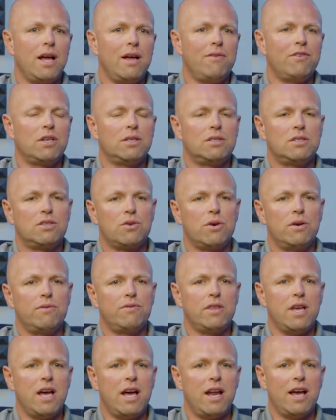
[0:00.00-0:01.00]
i have a good story
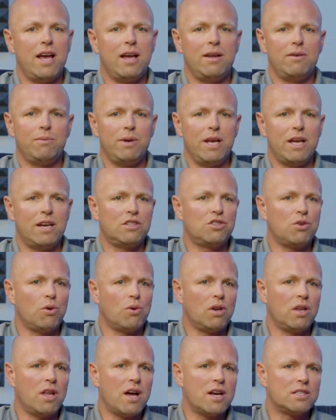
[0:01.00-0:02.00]
for that I, we had a
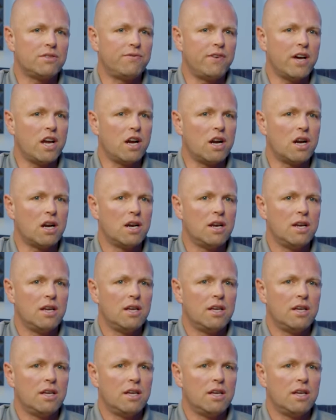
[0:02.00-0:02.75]
total loss fire